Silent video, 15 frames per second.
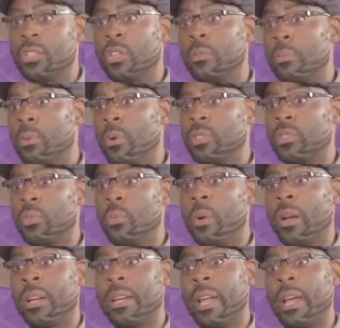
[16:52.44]
To the point to
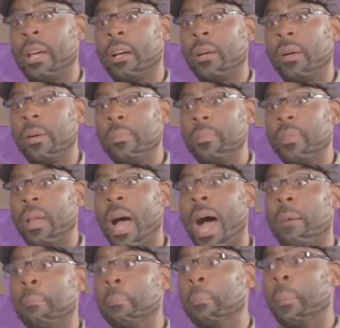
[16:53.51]
where now
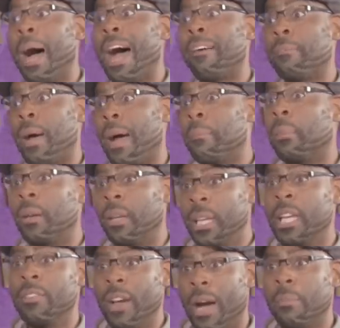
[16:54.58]
I
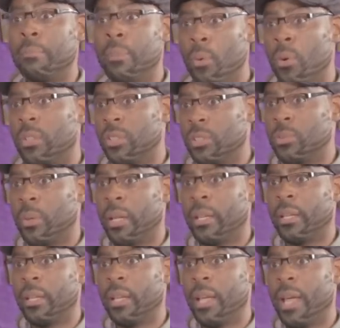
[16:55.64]
believe I'm born this way.
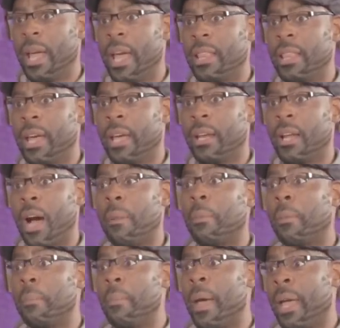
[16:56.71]
And that I'm a
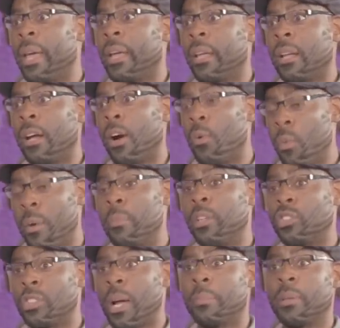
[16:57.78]
man, a woman
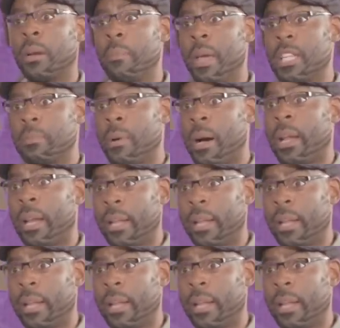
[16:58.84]
trapped in a man's body.